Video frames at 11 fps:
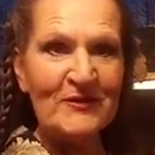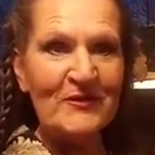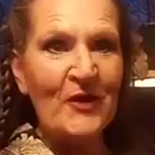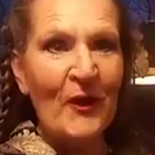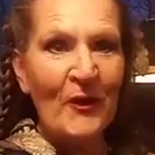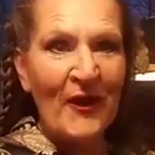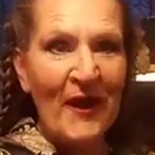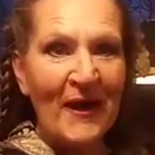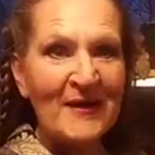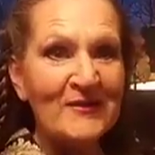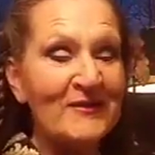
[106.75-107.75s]
and so
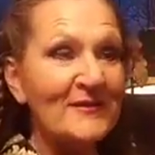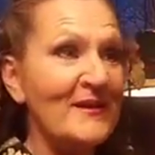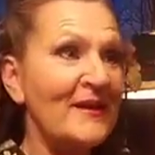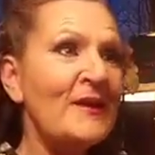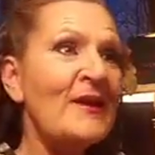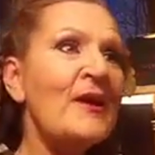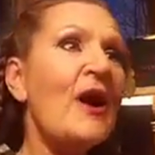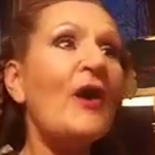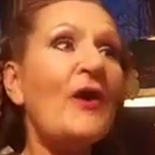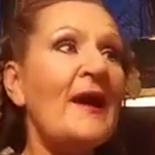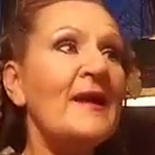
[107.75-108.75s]
I just said,
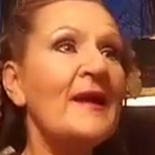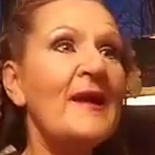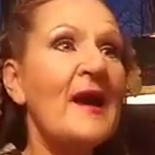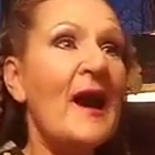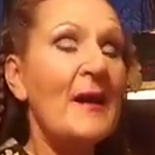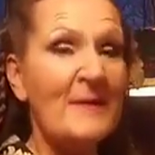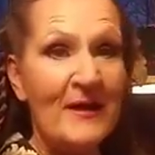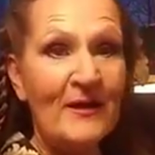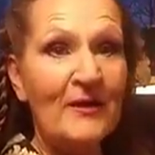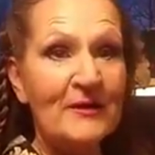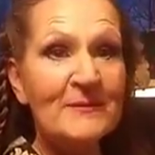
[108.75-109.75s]
"All right, I'm not
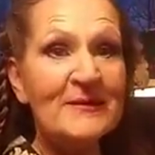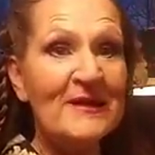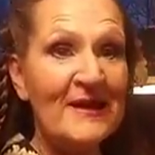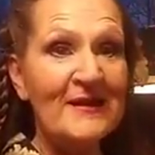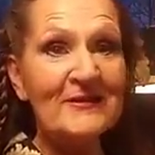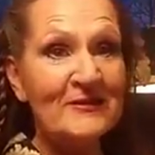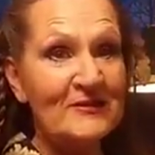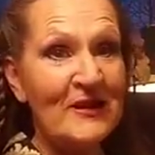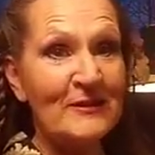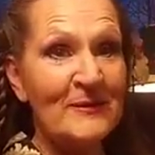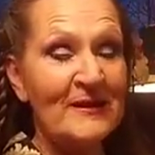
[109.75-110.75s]
calling them ladies and
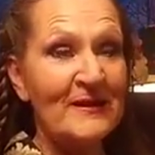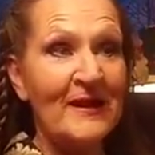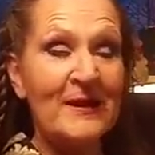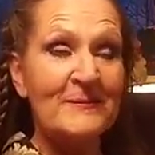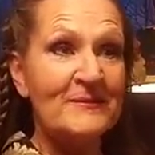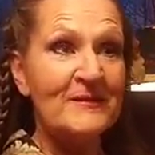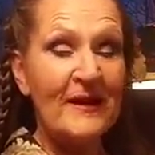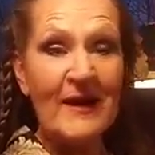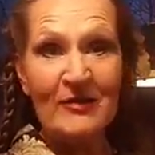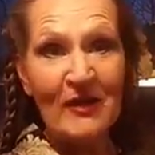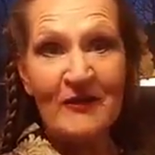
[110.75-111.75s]
gentlemen, and I and
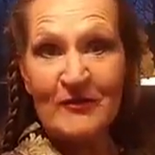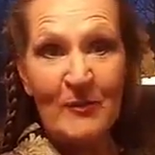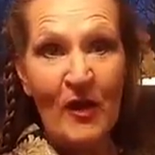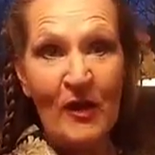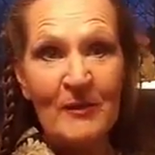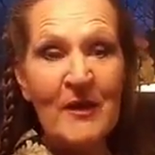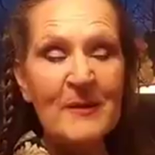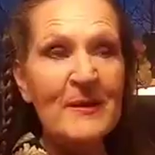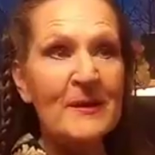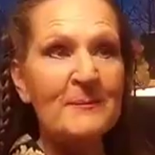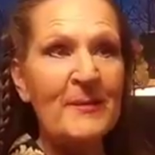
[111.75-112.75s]
I loved them all,
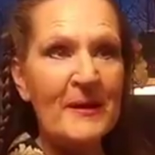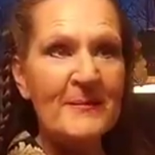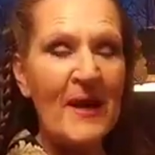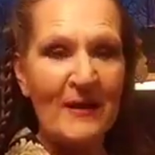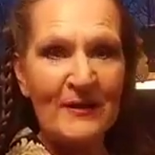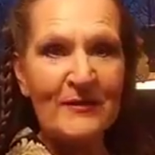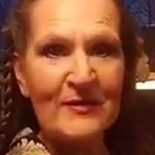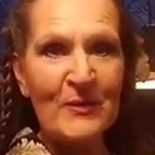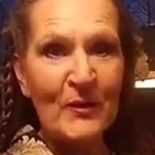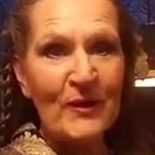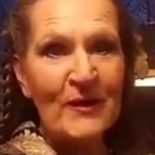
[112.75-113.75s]
and, but I'm not gonna. They
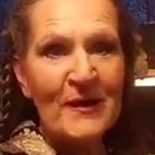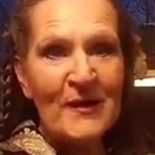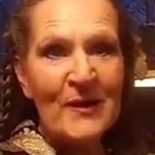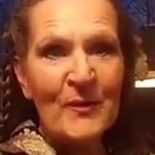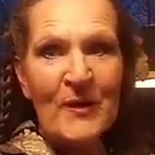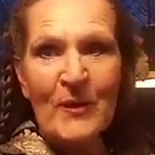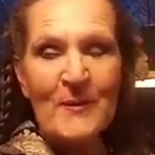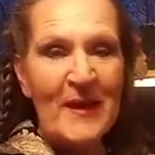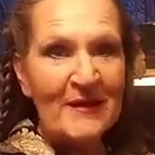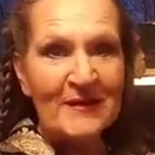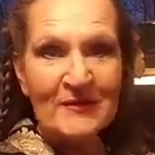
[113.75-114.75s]
weren't we were
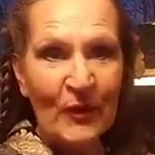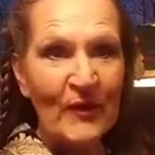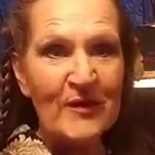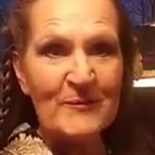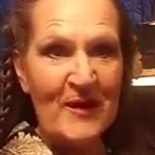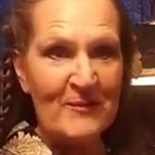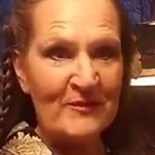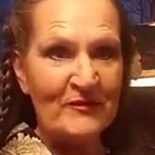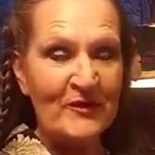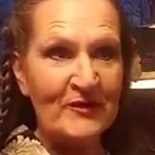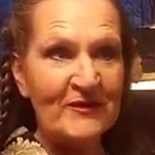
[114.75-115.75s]
making toilet paper,
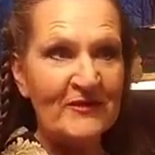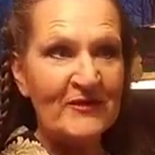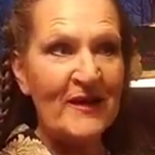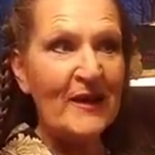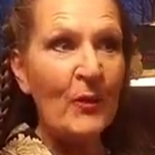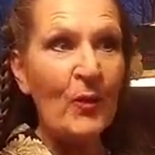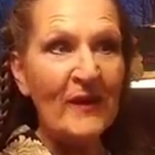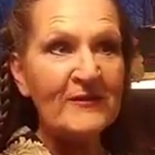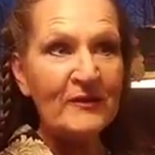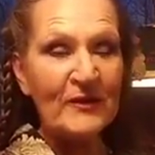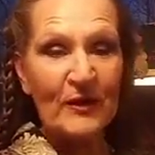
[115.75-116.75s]
for goodness sake. I
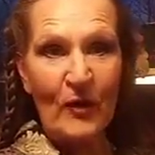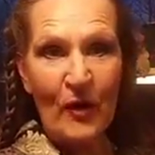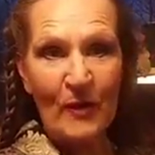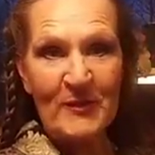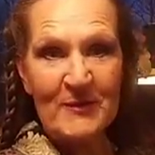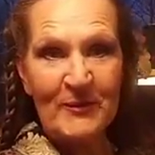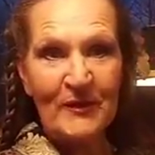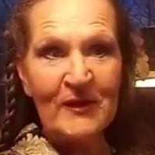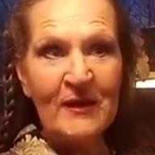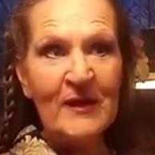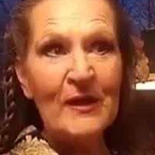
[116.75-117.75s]
wasn't going to call
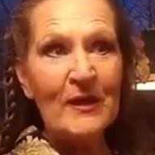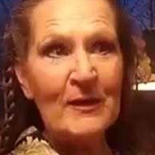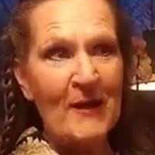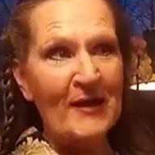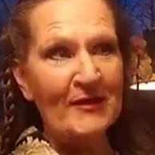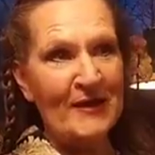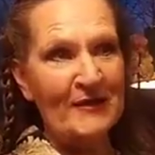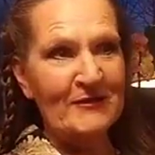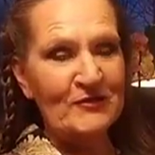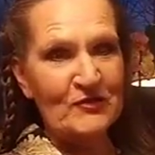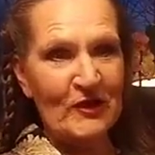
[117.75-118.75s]
people, come on,
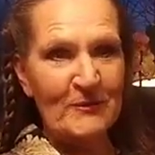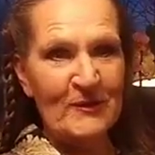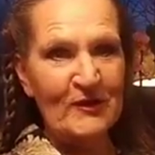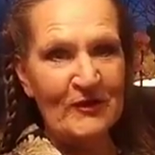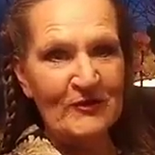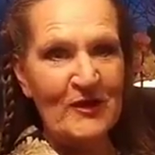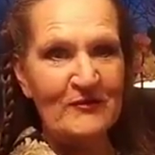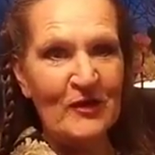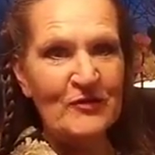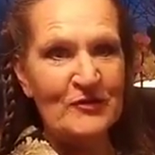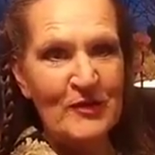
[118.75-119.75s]
ladies and gentlemen, let's have
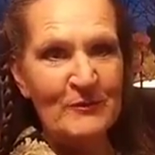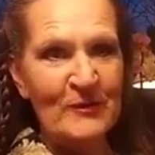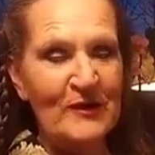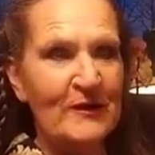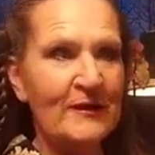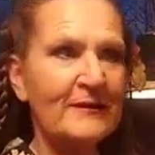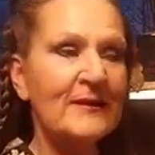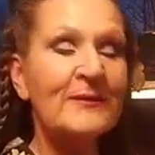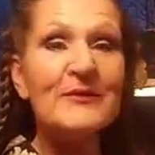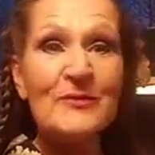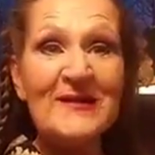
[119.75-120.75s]
our team meeting. It
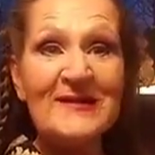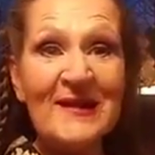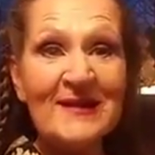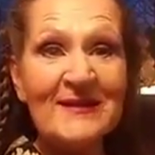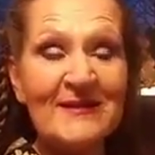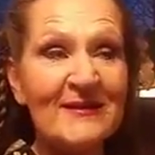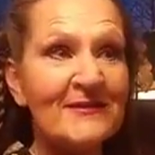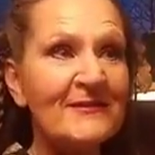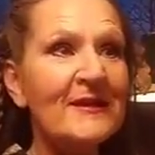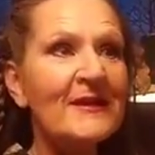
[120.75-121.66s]
was ridiculous.